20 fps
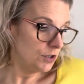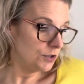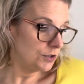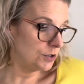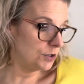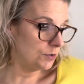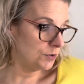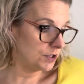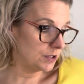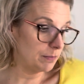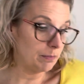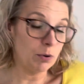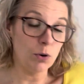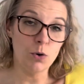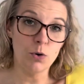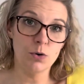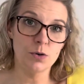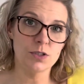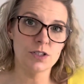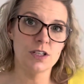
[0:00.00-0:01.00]
to
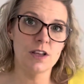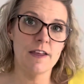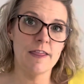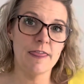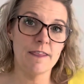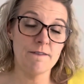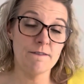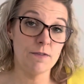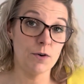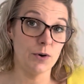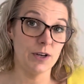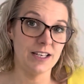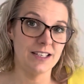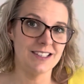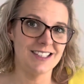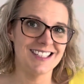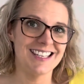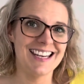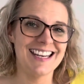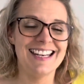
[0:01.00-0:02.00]
support the
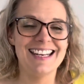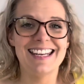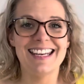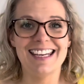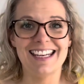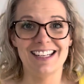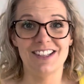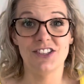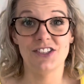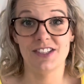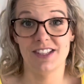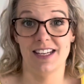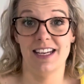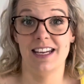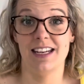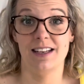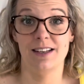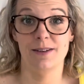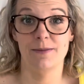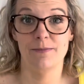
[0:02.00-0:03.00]
voice in each
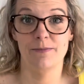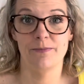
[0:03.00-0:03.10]
scene.